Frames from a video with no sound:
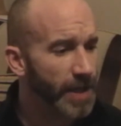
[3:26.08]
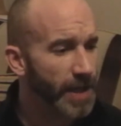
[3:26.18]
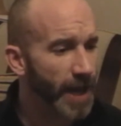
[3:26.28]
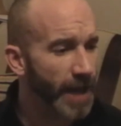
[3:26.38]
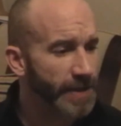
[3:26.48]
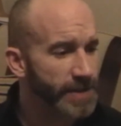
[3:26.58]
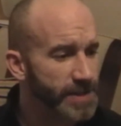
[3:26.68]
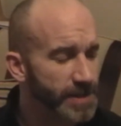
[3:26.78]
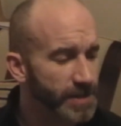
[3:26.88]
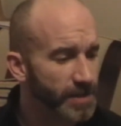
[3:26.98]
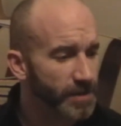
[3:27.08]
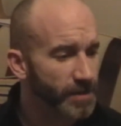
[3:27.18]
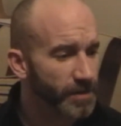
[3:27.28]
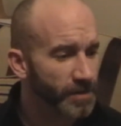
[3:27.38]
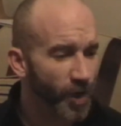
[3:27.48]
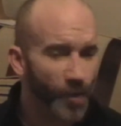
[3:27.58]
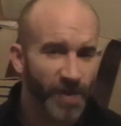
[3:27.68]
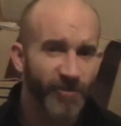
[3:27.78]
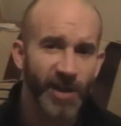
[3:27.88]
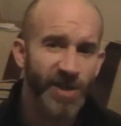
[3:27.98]
and nobody
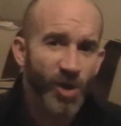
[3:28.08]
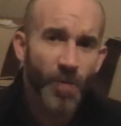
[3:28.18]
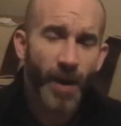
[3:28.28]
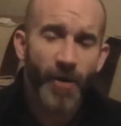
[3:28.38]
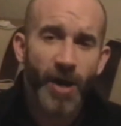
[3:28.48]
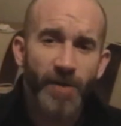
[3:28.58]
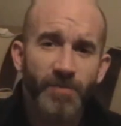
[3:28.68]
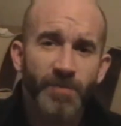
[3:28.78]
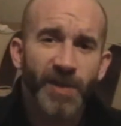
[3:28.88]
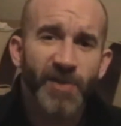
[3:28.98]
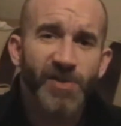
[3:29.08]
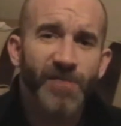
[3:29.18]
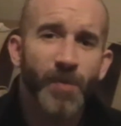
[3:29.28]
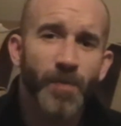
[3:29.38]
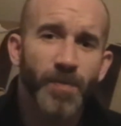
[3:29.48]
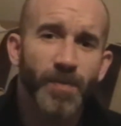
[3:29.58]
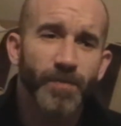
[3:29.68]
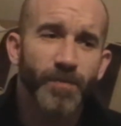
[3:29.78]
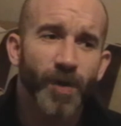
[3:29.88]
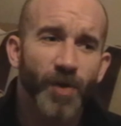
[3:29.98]
really knew about it because of the,
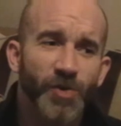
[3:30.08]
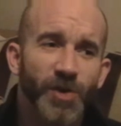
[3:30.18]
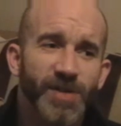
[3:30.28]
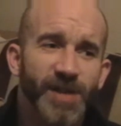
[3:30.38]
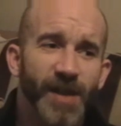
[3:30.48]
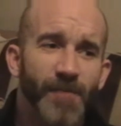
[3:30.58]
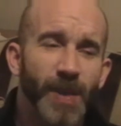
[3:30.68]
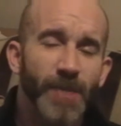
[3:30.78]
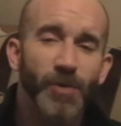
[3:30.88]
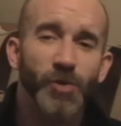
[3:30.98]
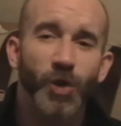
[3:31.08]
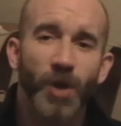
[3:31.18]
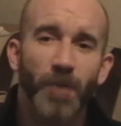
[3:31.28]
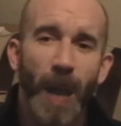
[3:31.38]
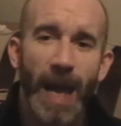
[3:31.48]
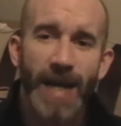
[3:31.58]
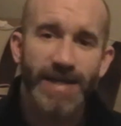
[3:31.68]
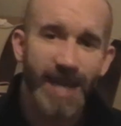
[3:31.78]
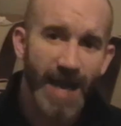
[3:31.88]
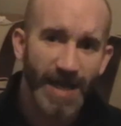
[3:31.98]
or should I say, people took a blind
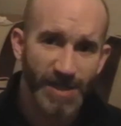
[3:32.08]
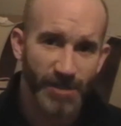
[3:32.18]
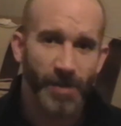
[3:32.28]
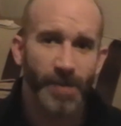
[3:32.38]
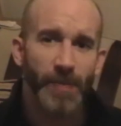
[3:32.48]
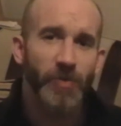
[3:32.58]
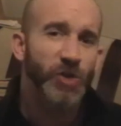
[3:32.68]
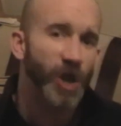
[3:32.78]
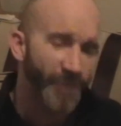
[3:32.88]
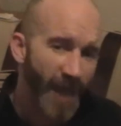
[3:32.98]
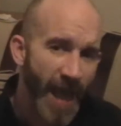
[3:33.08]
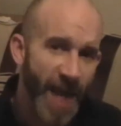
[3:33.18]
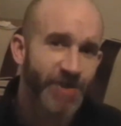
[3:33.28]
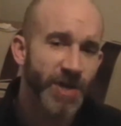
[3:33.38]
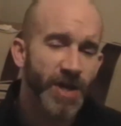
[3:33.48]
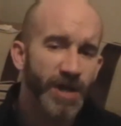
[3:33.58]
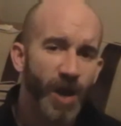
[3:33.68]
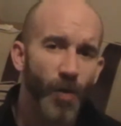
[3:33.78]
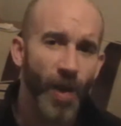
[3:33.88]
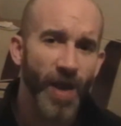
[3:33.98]
eye to it. People turned their head
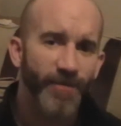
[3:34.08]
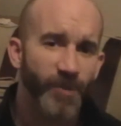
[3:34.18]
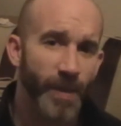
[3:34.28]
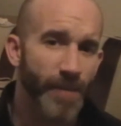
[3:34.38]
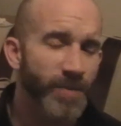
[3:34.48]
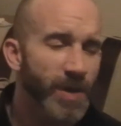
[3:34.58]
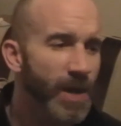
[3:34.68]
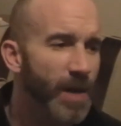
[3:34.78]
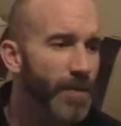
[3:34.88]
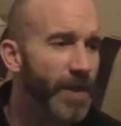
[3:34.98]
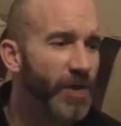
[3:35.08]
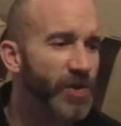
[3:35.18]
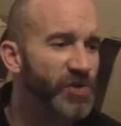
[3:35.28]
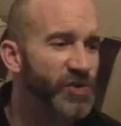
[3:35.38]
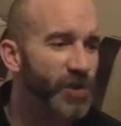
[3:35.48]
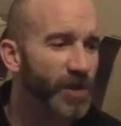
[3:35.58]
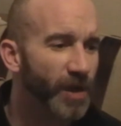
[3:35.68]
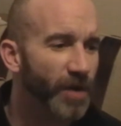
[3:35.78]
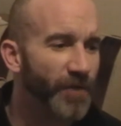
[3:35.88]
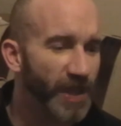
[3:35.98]
away from him because
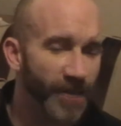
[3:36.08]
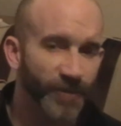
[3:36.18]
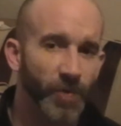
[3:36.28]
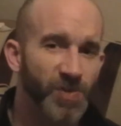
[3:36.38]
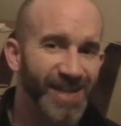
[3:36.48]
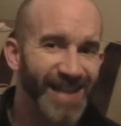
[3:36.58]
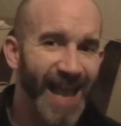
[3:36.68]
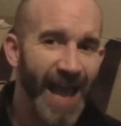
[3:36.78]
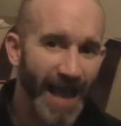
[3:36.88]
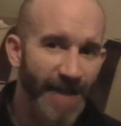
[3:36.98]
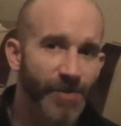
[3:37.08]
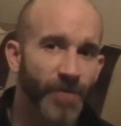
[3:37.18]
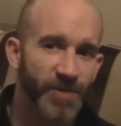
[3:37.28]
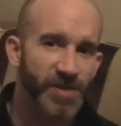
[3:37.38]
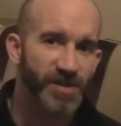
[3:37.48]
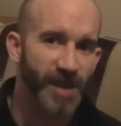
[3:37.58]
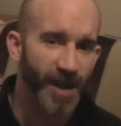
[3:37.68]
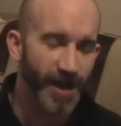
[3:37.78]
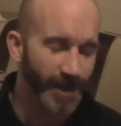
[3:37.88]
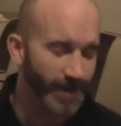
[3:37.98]
of the influence he had over
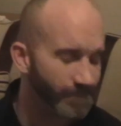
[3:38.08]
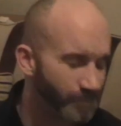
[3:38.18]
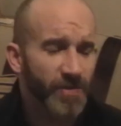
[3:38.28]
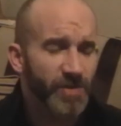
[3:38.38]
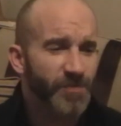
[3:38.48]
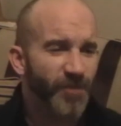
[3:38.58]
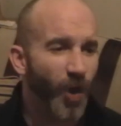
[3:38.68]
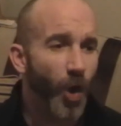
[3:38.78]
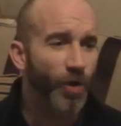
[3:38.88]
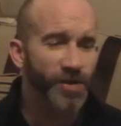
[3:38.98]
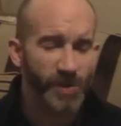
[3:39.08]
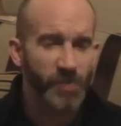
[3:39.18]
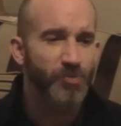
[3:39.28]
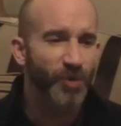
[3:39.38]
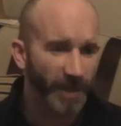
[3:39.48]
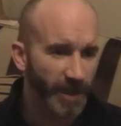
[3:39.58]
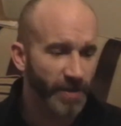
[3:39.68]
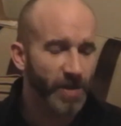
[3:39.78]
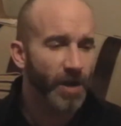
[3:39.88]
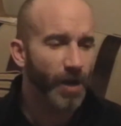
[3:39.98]
society. It was flawless, it was brilliant,
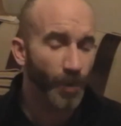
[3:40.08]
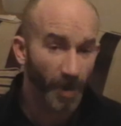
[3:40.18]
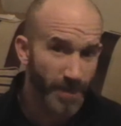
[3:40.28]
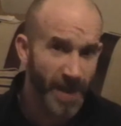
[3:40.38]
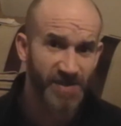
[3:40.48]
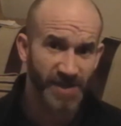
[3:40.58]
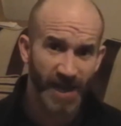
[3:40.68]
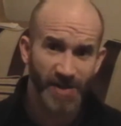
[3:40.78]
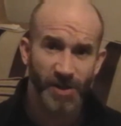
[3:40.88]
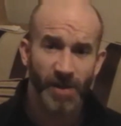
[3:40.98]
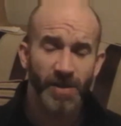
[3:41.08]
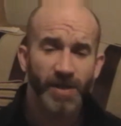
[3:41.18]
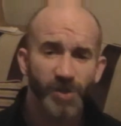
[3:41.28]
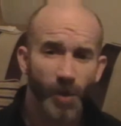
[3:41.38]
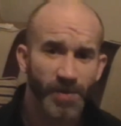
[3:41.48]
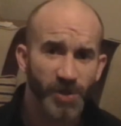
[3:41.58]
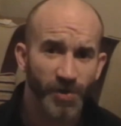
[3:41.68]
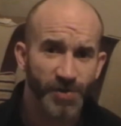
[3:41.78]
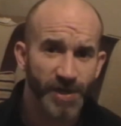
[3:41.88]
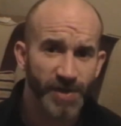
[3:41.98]
and what an amazing actor Toby
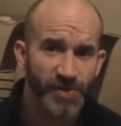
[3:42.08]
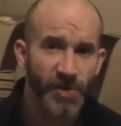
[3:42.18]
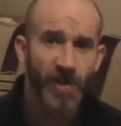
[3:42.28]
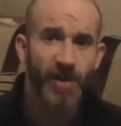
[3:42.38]
Jones is.